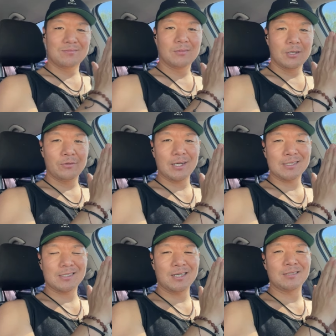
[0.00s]
Love you
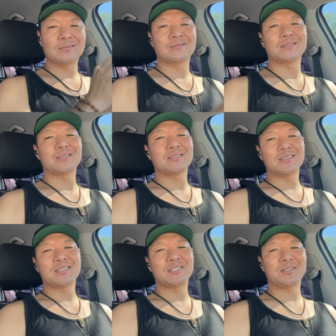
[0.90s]
guys a ton.
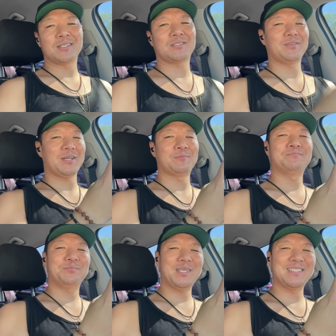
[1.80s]
See you on the next video.
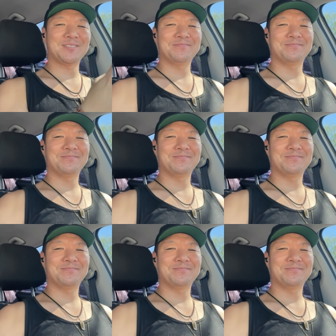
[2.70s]
Peace.